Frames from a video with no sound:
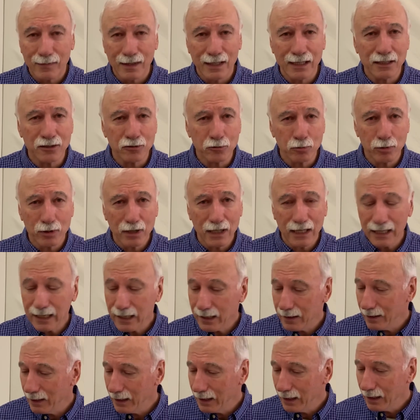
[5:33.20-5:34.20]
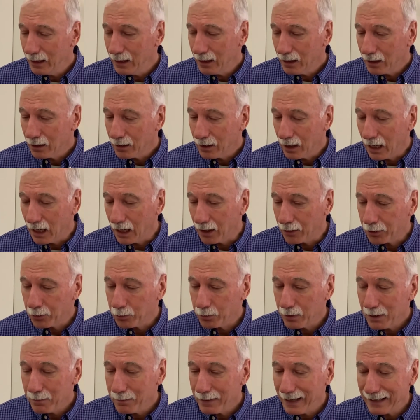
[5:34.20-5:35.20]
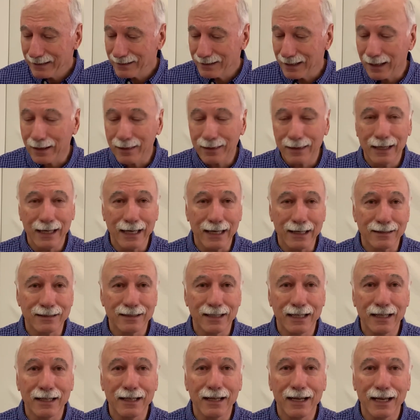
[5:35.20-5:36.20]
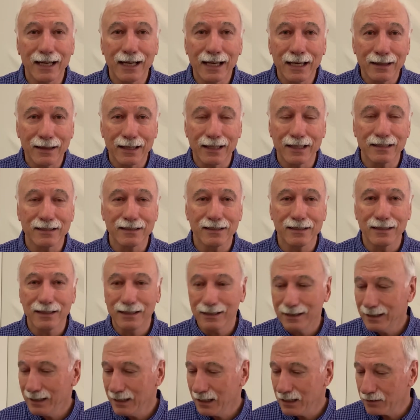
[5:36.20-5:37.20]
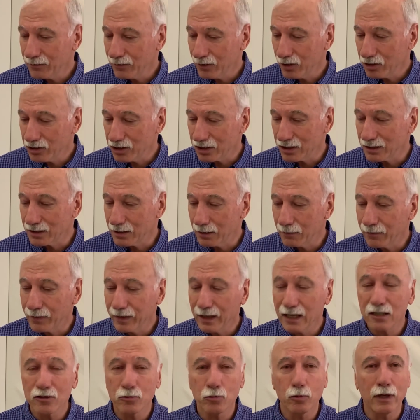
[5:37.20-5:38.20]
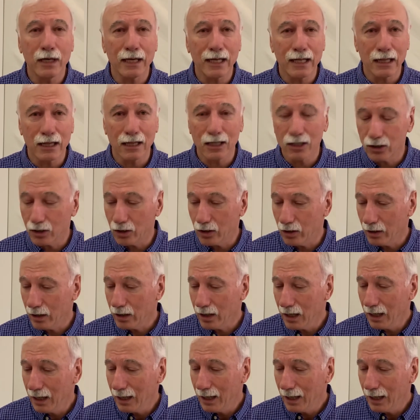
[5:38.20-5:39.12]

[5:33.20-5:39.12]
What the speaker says: is really 3 basic things in these verses of things we can learn.